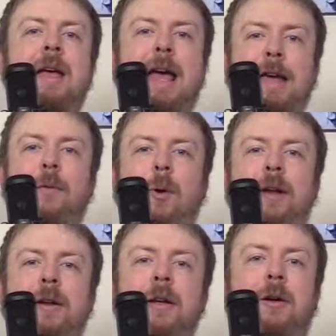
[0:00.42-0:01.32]
Hey
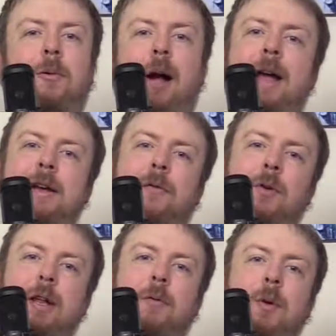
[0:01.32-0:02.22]
everyone, Ryan
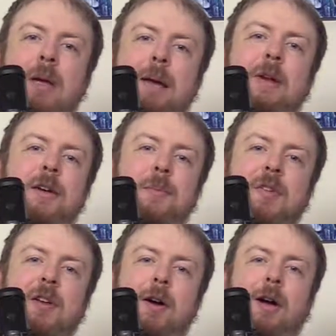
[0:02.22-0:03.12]
Turford here from
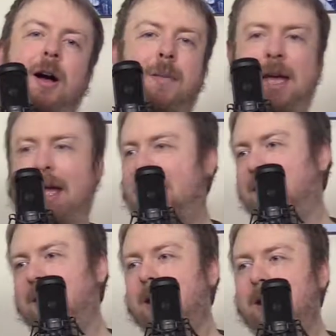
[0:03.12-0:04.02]
Game-Moose.com,
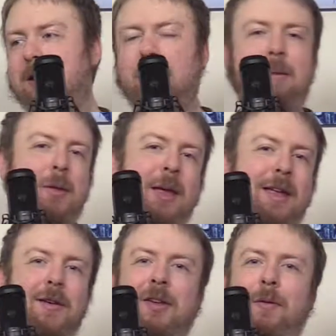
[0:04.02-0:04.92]
and you may be thinking to
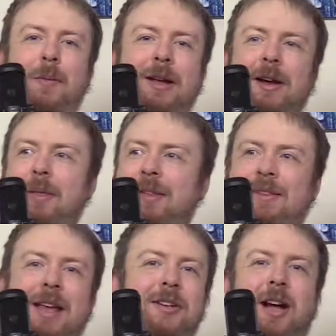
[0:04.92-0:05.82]
yourself, oh my god, this is
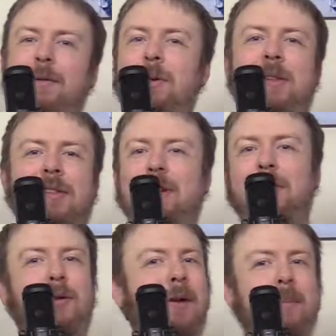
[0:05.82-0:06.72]
deja vu, it's still
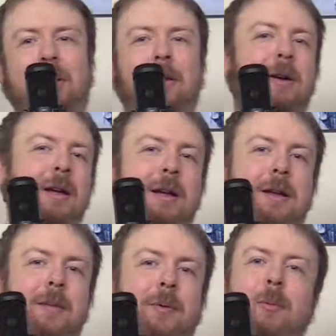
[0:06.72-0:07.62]
November,
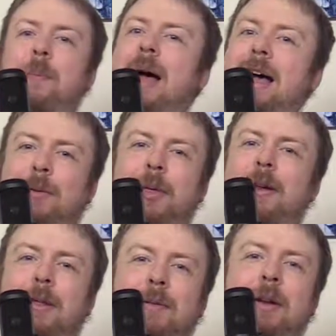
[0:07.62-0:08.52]
but we're back with
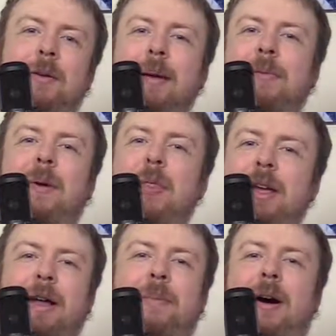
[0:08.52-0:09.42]
another Video Games Monthly
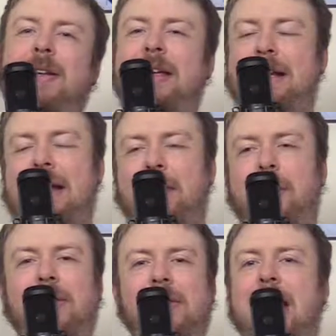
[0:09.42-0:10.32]
unboxing. Now,
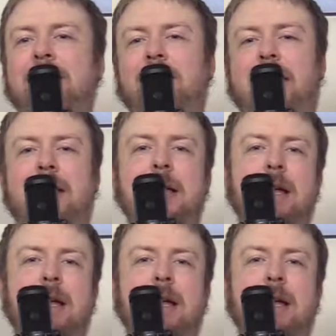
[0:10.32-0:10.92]
this is actually